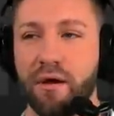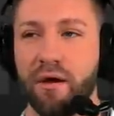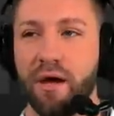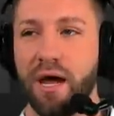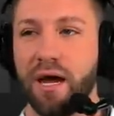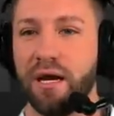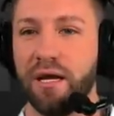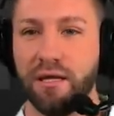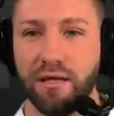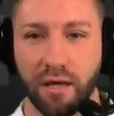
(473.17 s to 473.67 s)

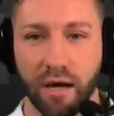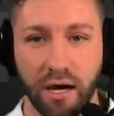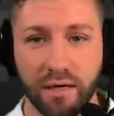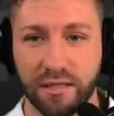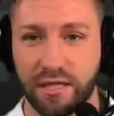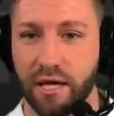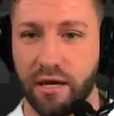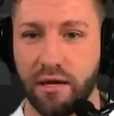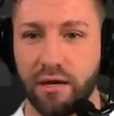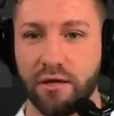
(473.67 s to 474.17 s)
and he
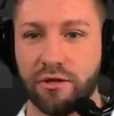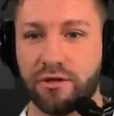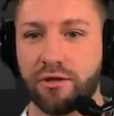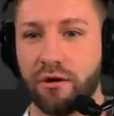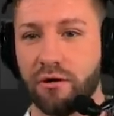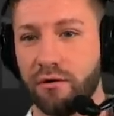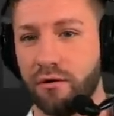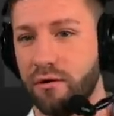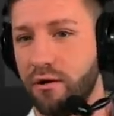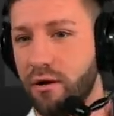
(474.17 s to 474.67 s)
does get
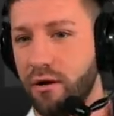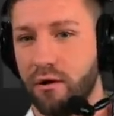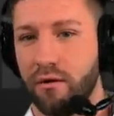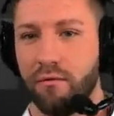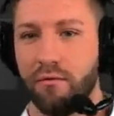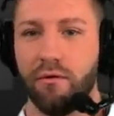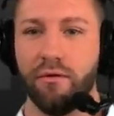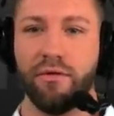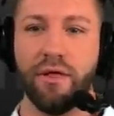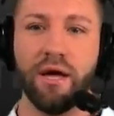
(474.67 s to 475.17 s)
injured,
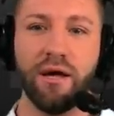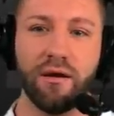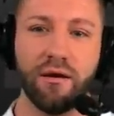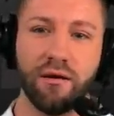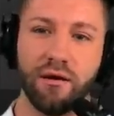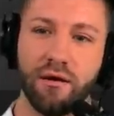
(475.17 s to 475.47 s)
well, then